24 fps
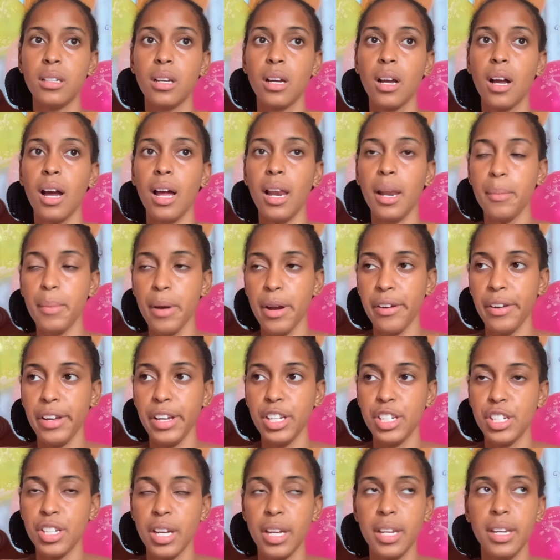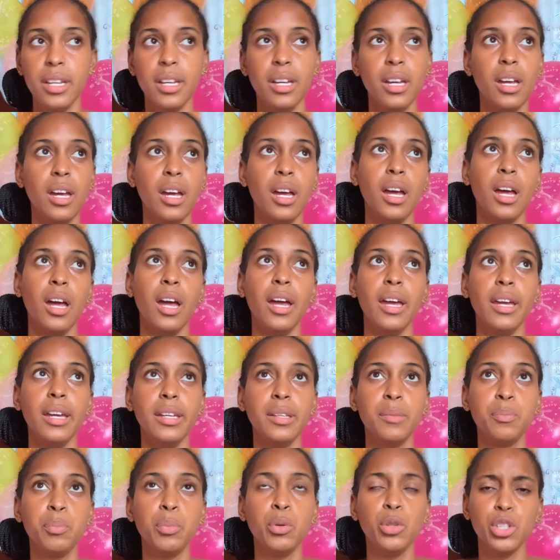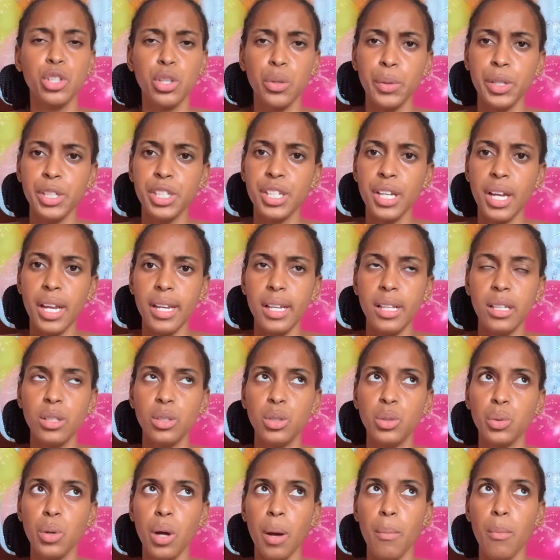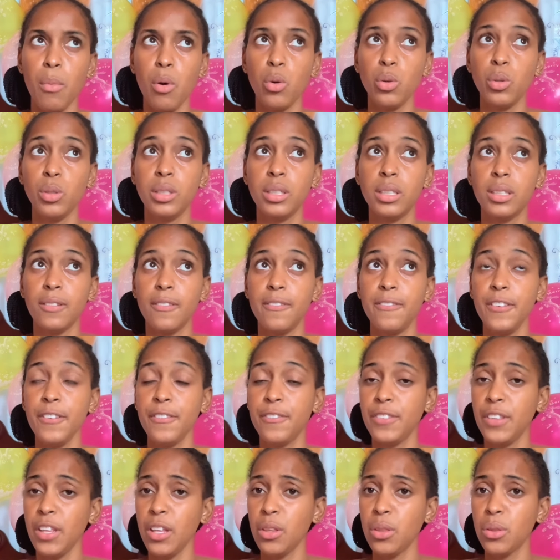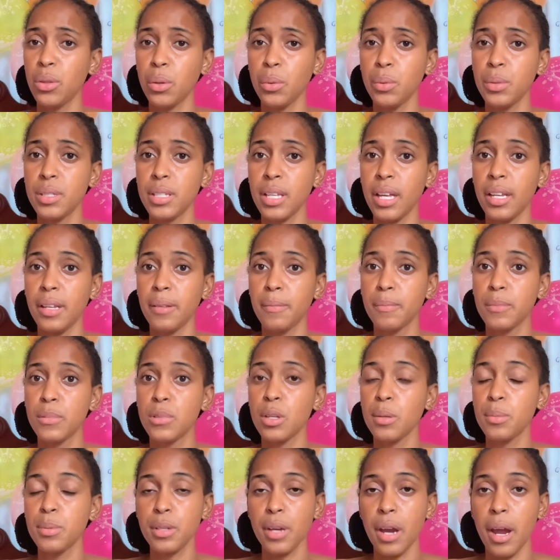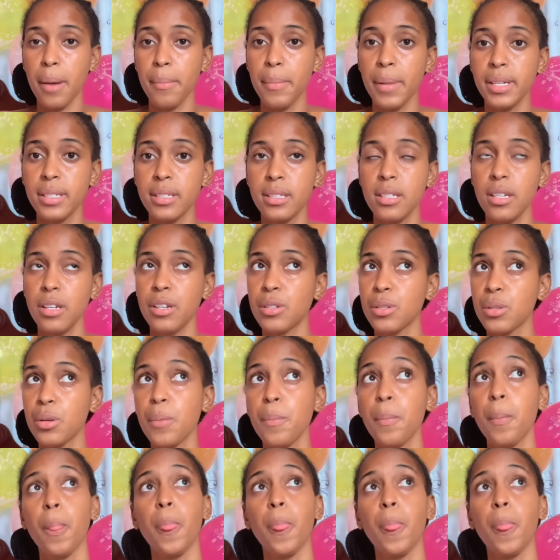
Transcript: collaboration it pushed our channel to about 15,000 subscribers there so